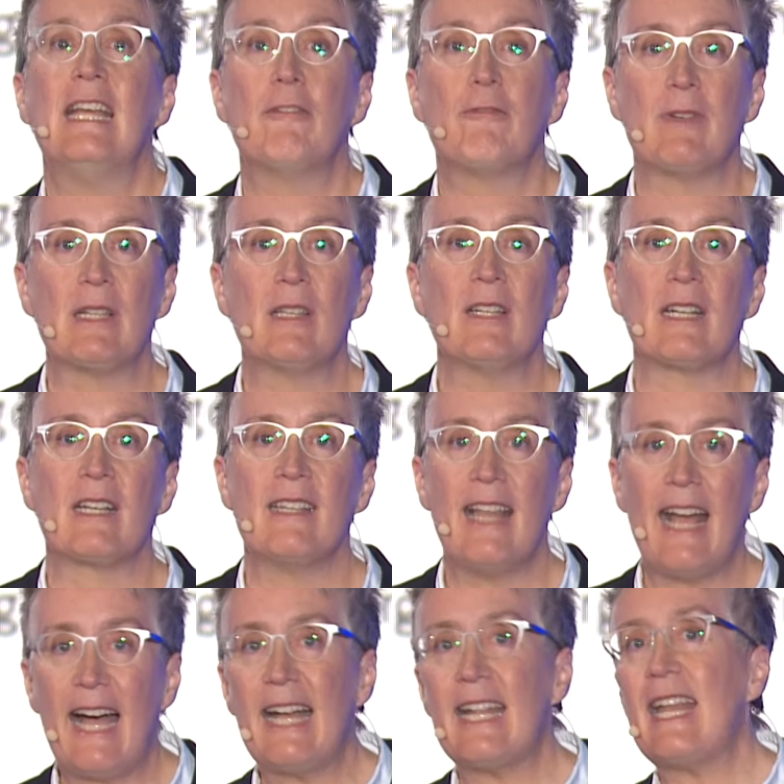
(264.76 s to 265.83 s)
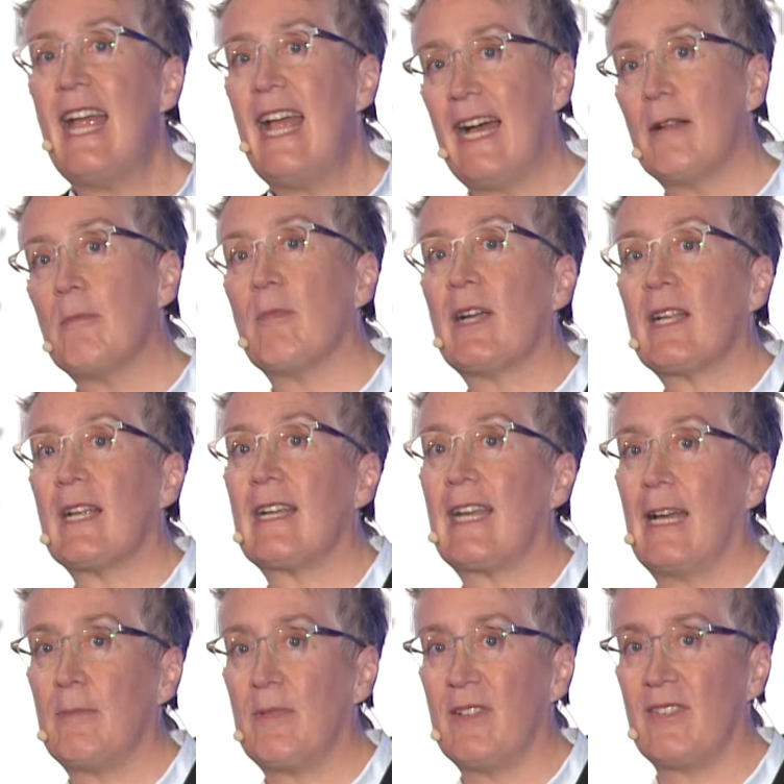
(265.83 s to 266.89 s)
if we look not at market
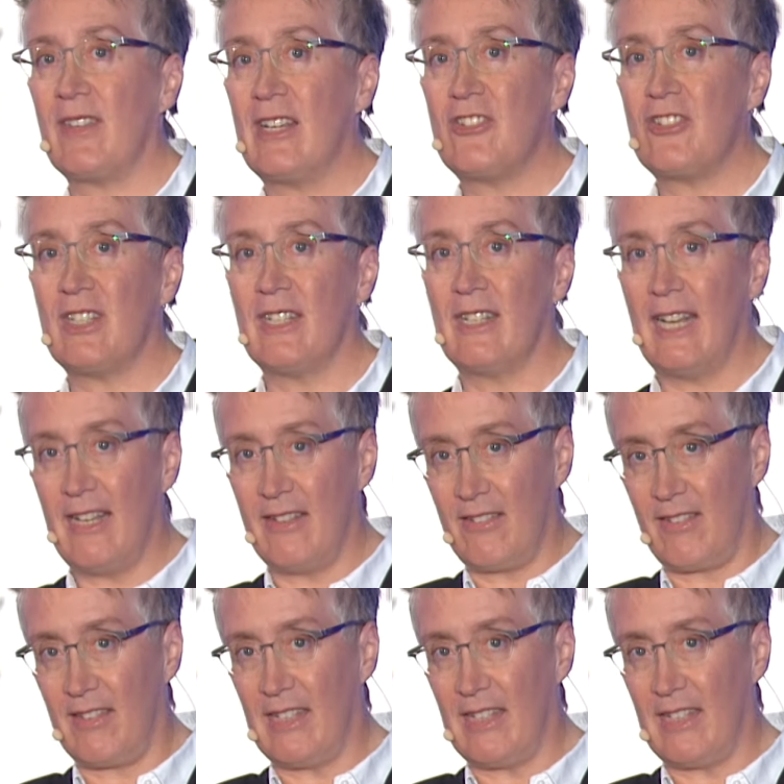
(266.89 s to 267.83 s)
capitalization as